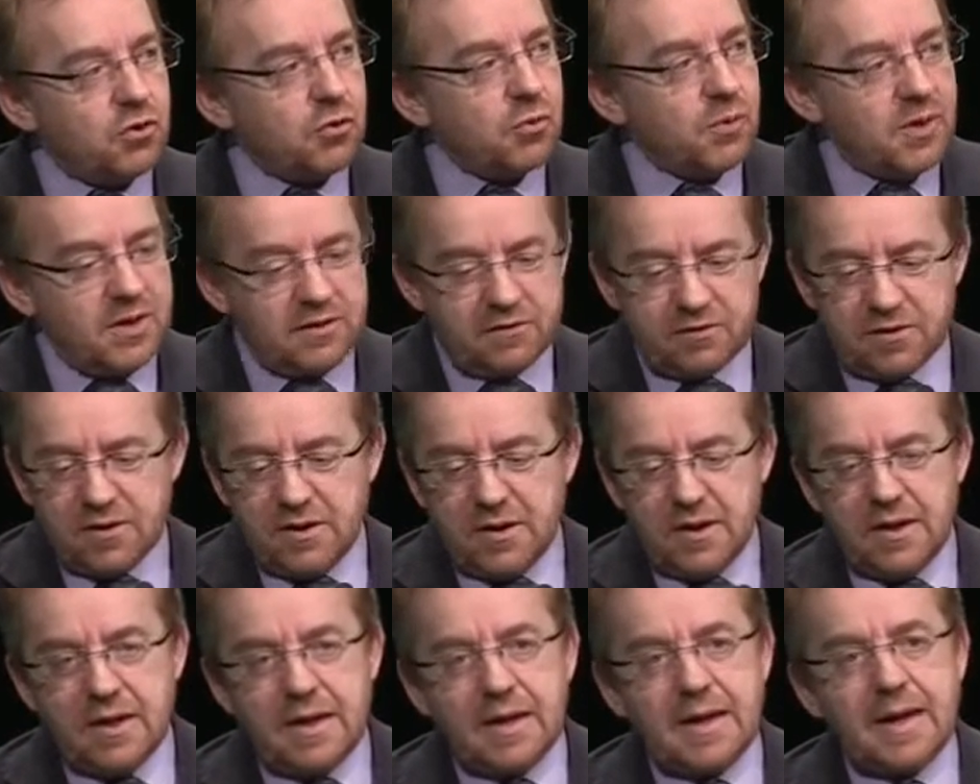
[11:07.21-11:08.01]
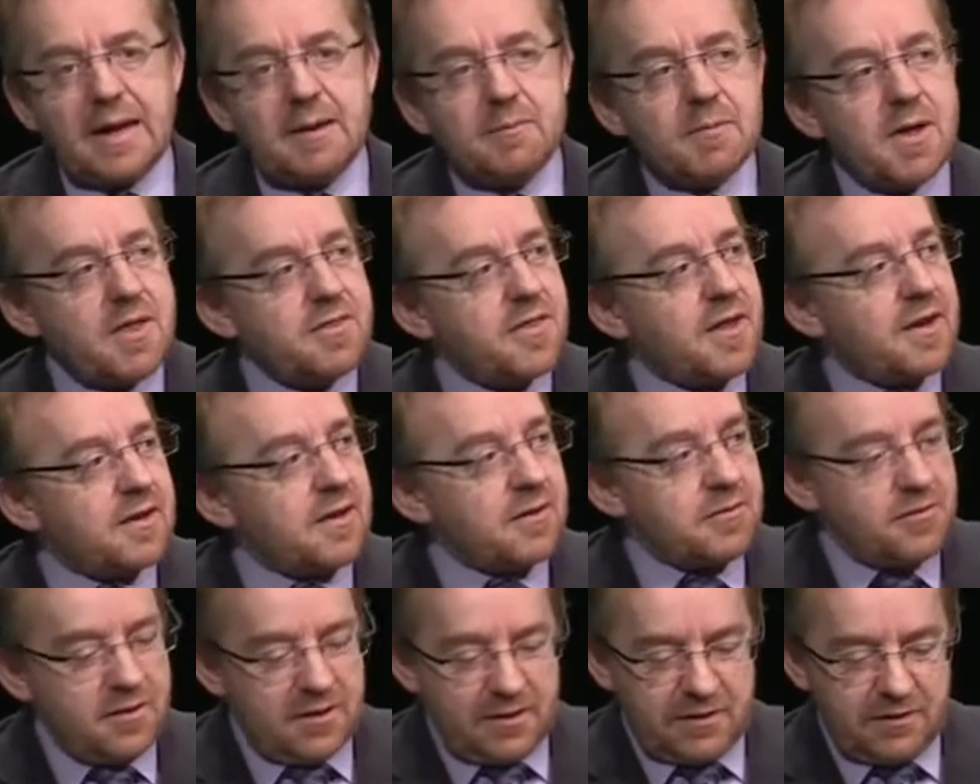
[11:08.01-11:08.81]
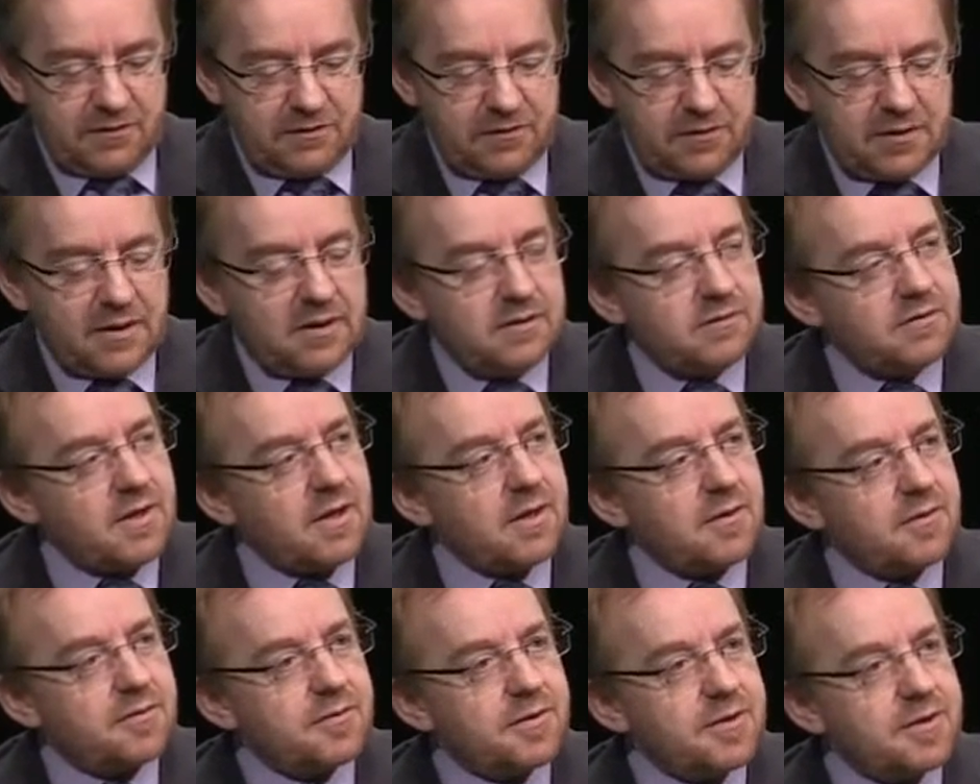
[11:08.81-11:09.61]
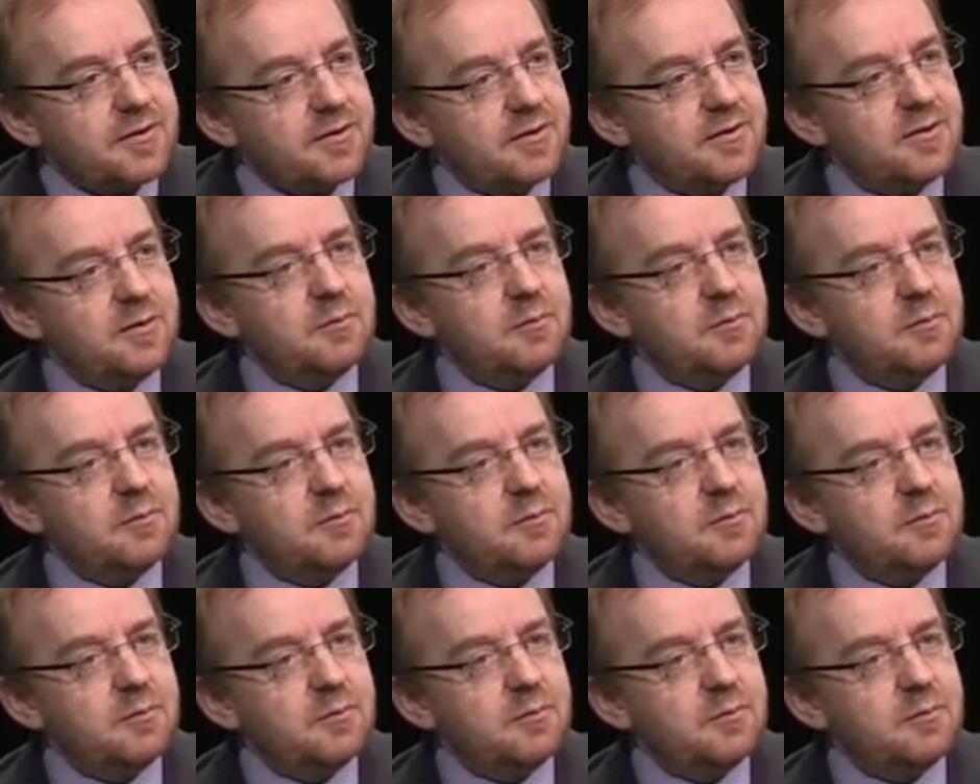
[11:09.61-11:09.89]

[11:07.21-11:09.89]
to it um, that I think is, is healthy.